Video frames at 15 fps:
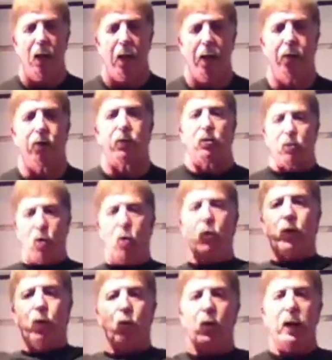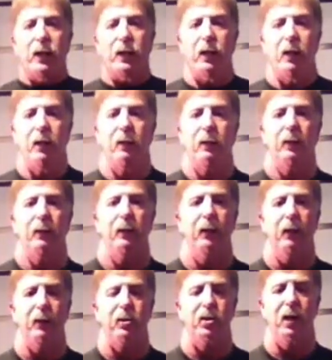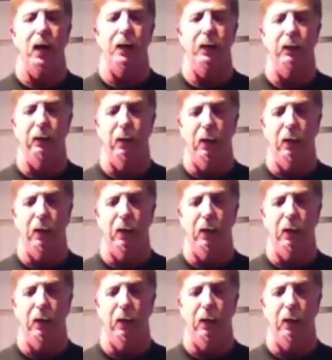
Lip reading: and you're throwing the weight. It's not